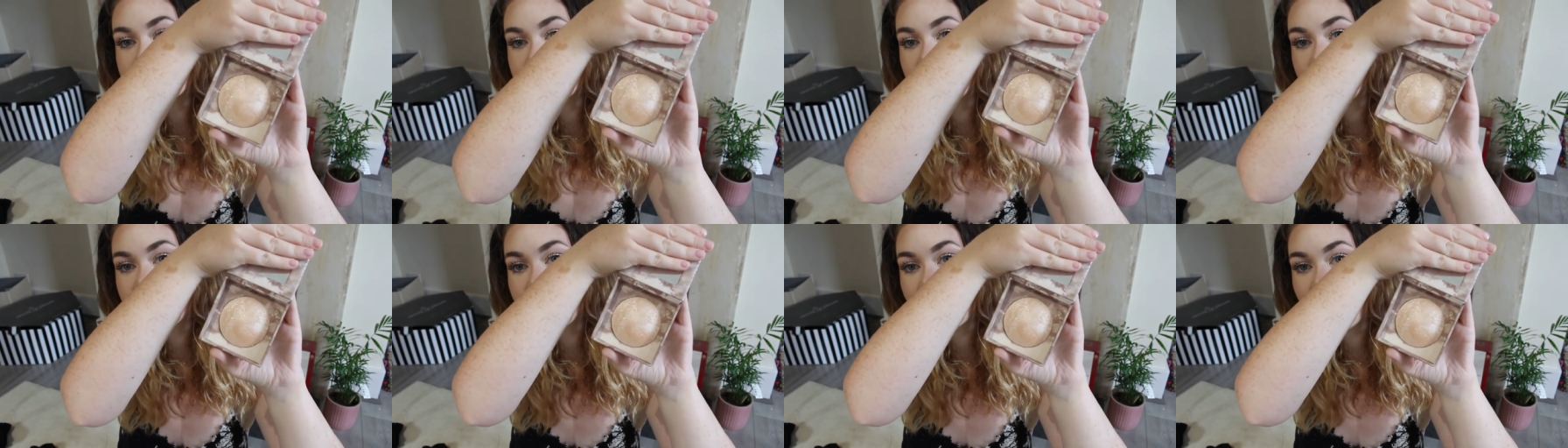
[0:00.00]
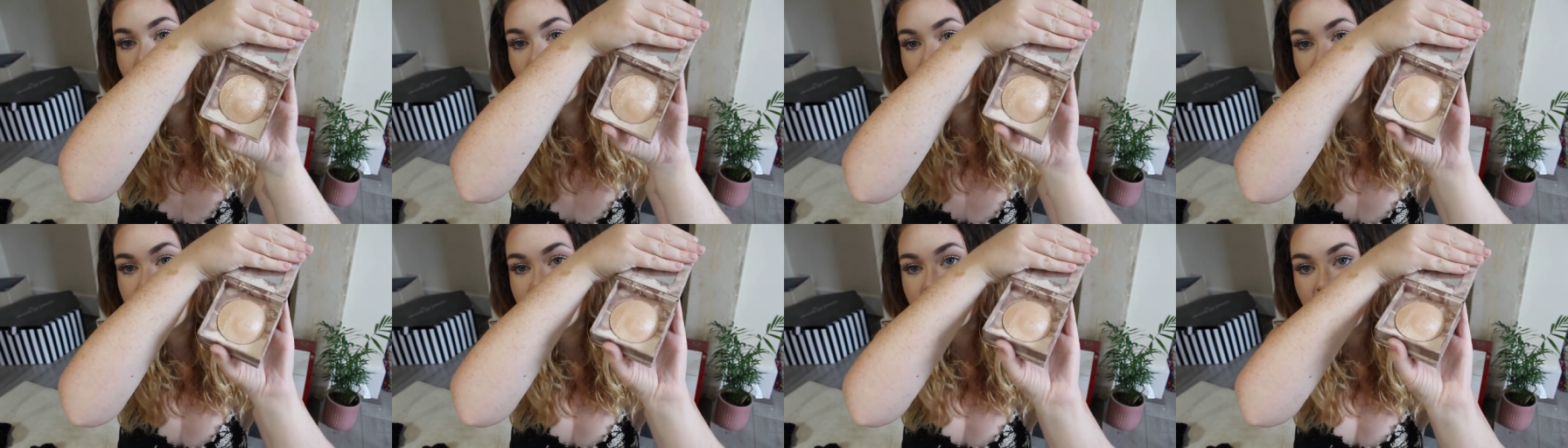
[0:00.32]

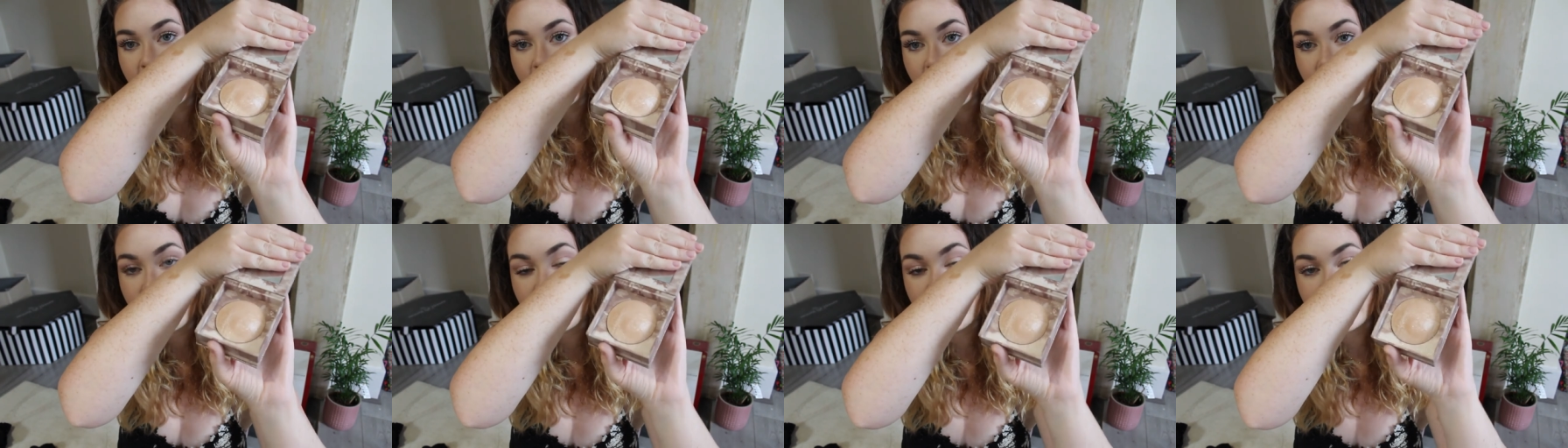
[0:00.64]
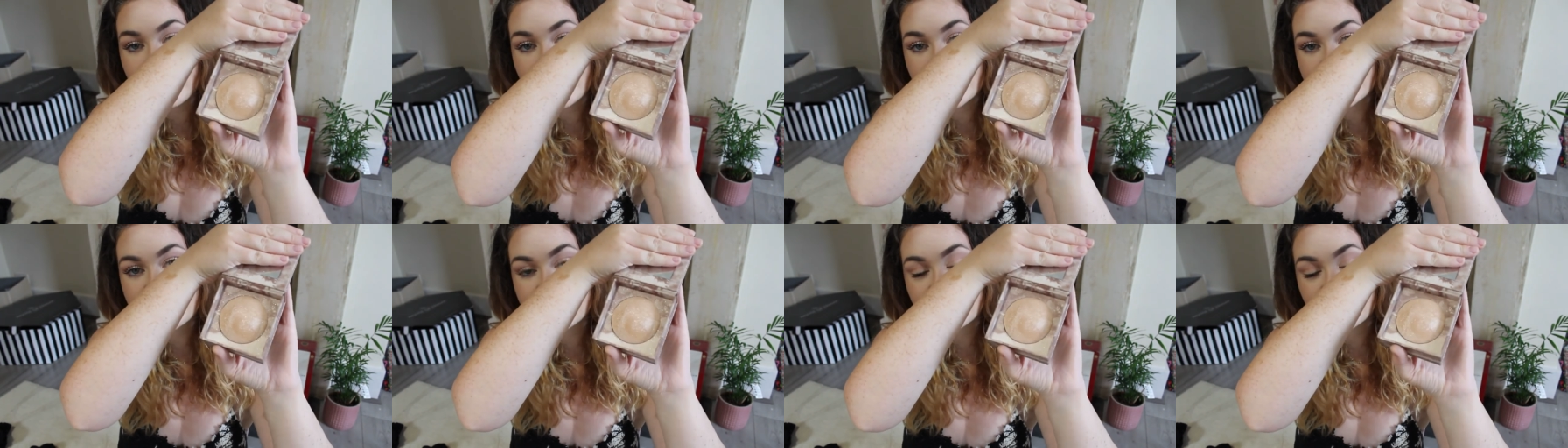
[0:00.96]
very
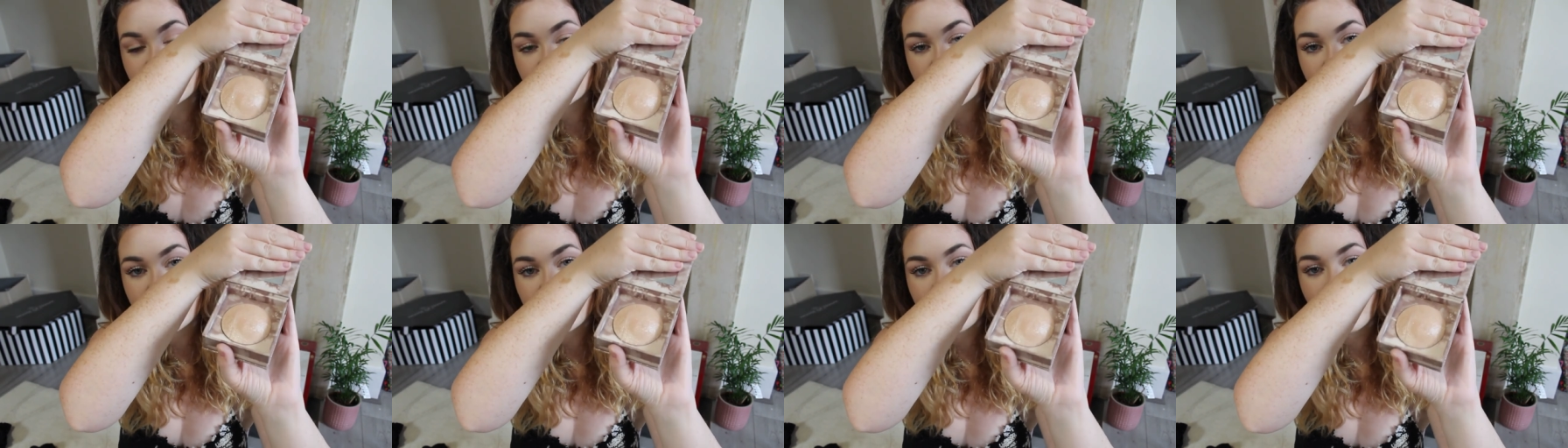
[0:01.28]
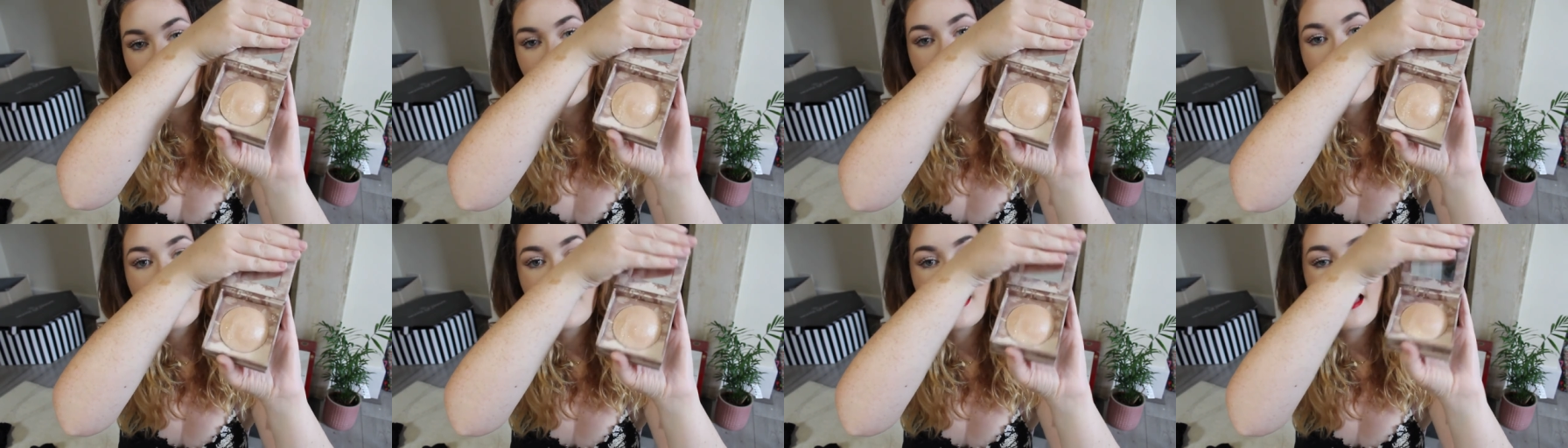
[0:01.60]
glittery
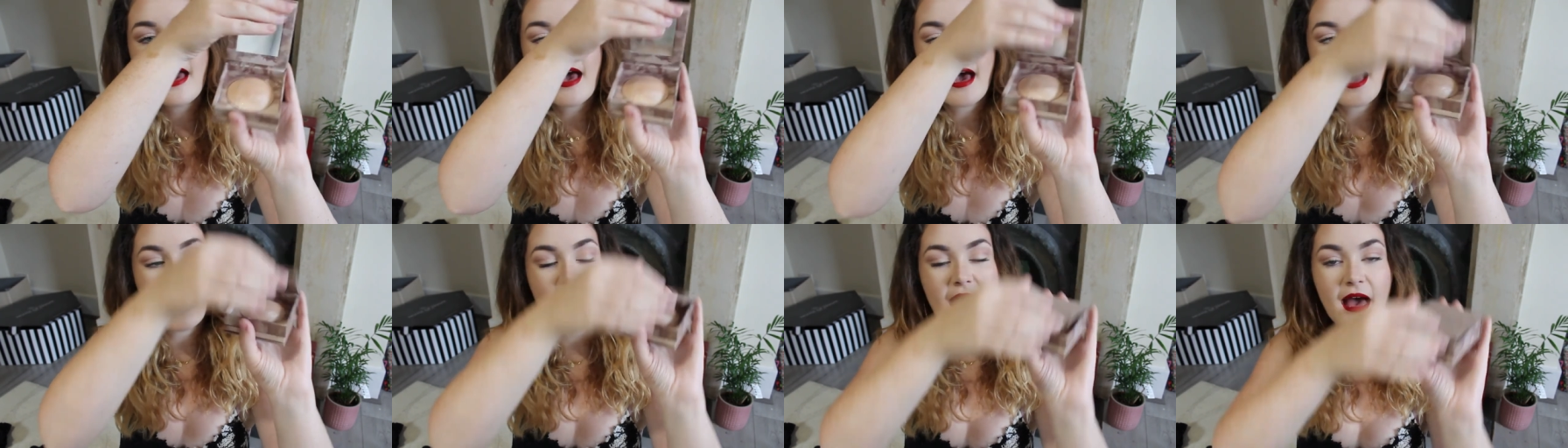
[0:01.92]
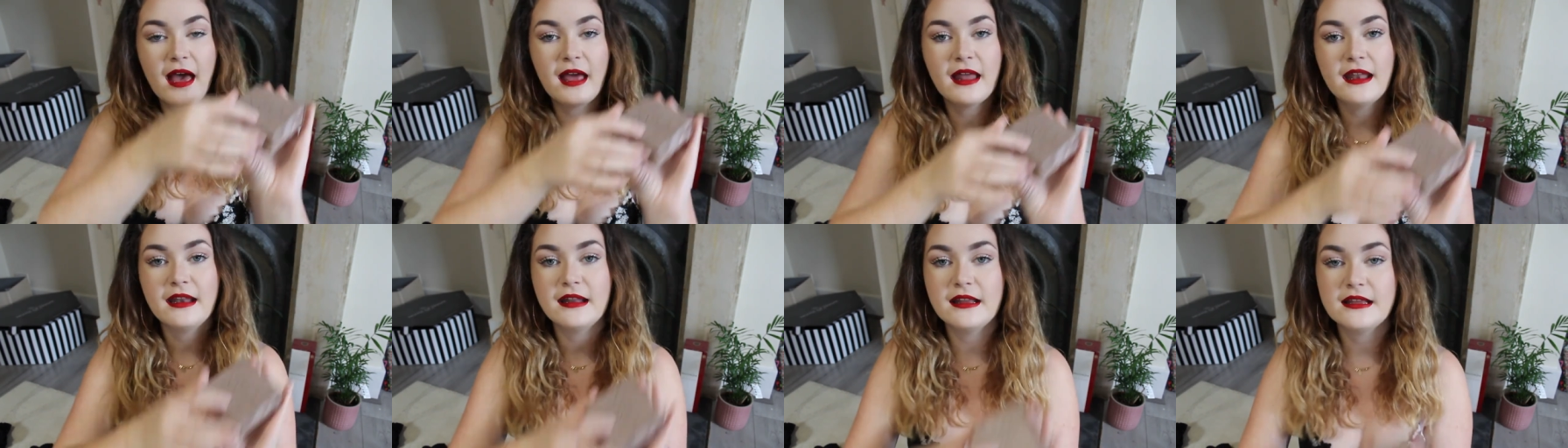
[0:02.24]

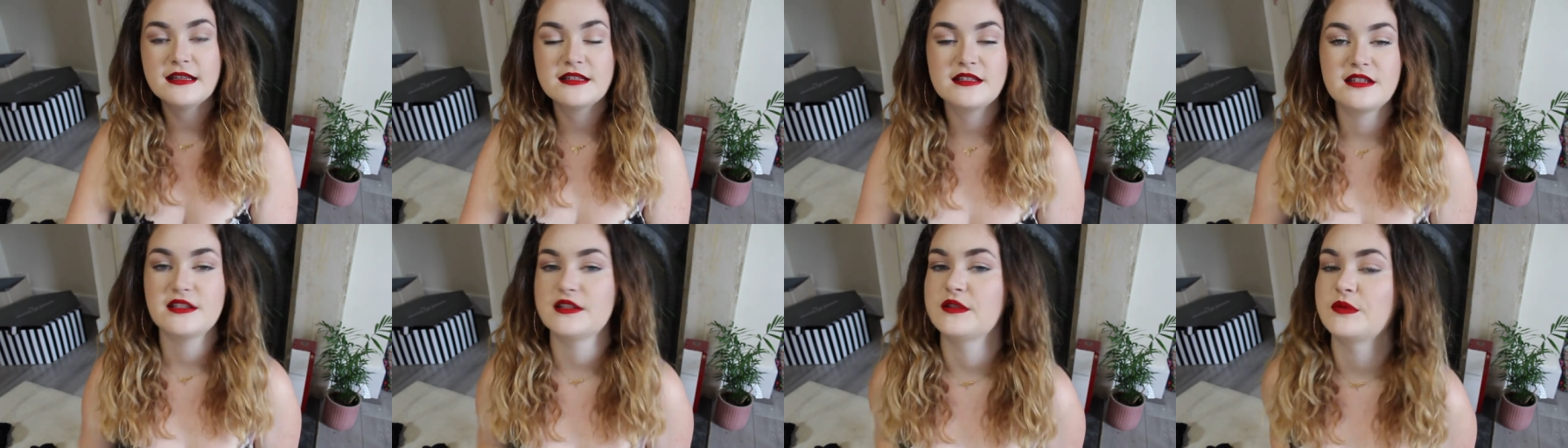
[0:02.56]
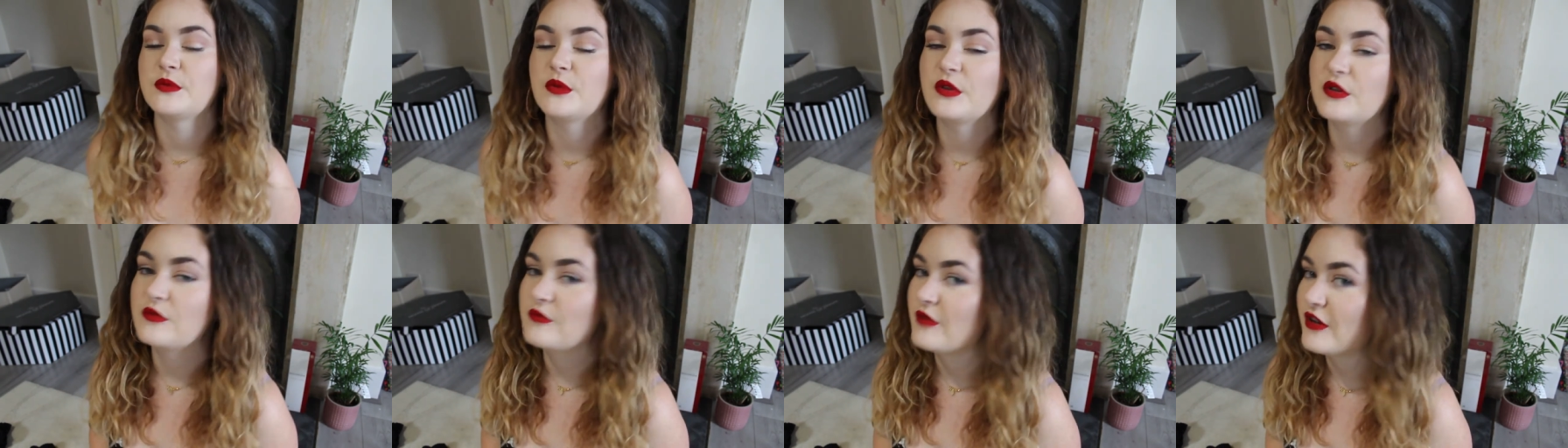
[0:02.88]
and is just
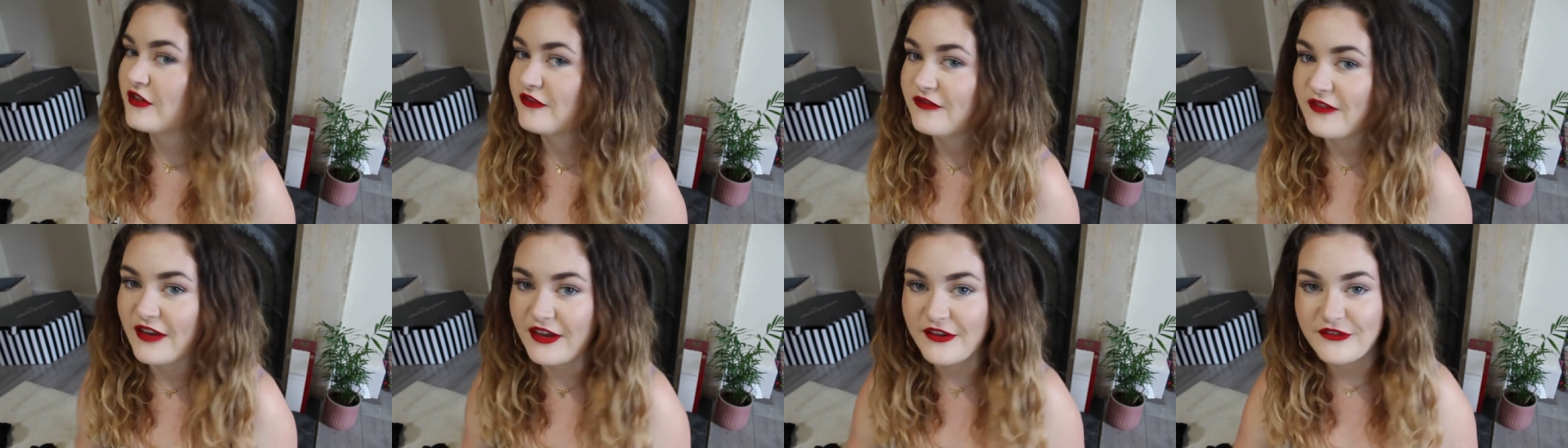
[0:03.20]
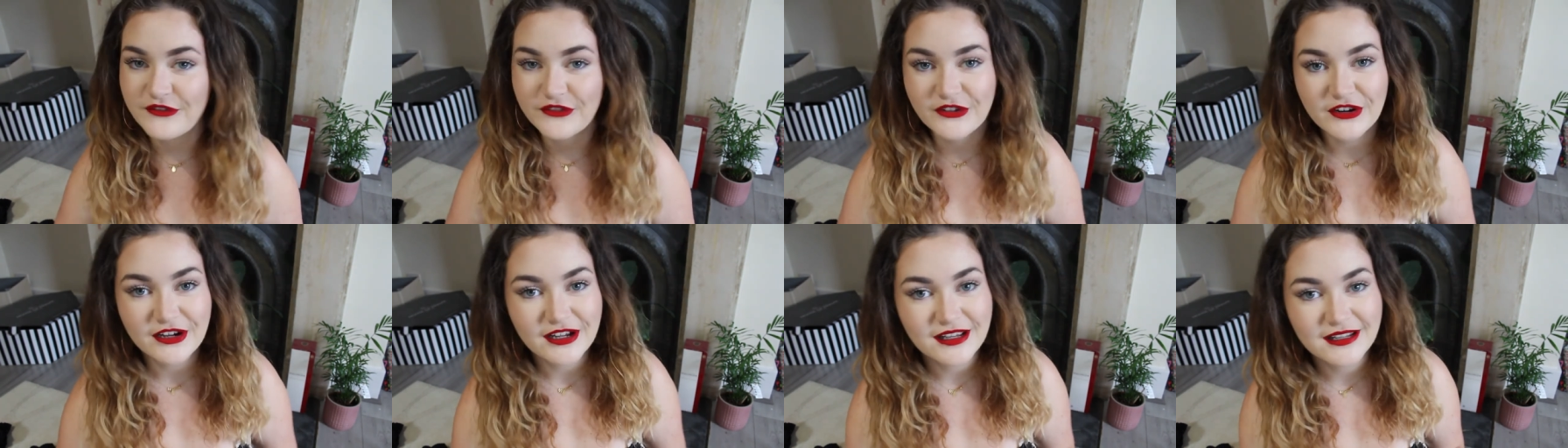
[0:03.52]
one of my
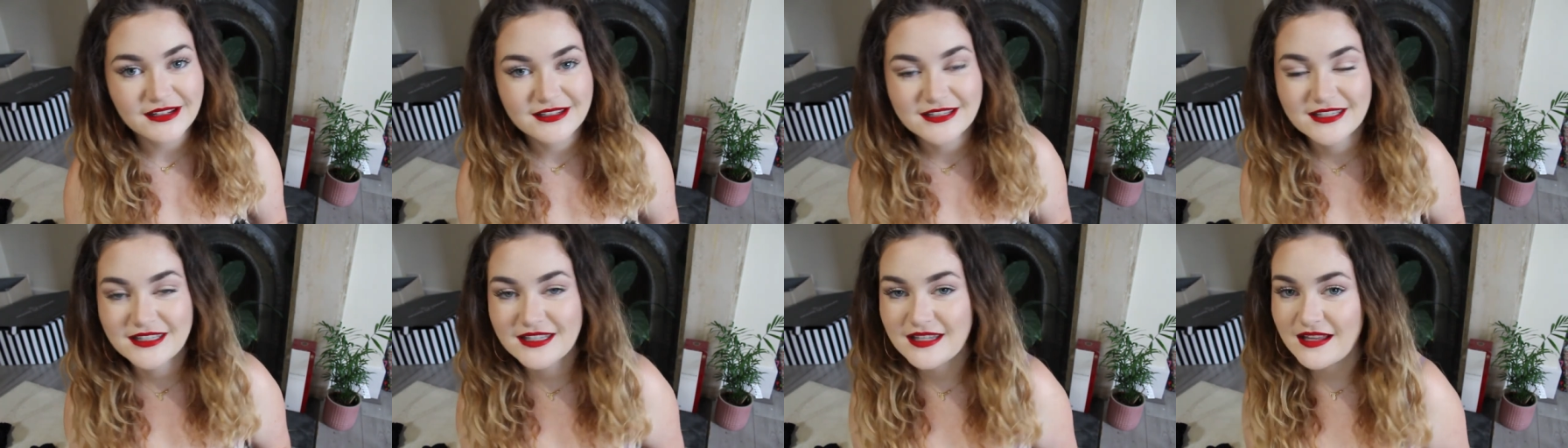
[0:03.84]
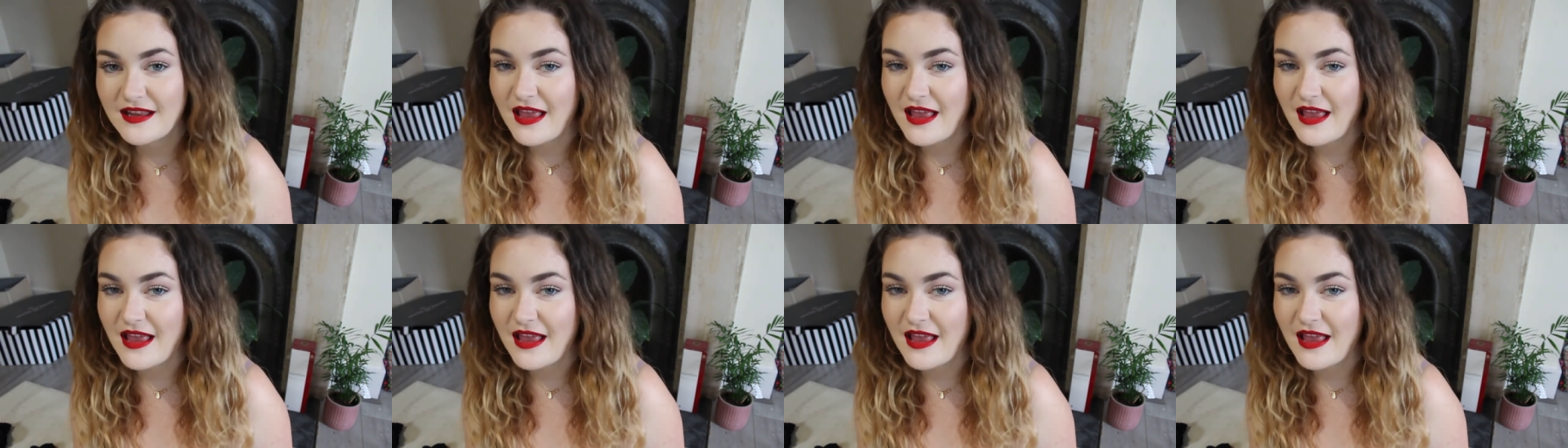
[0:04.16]
favourite.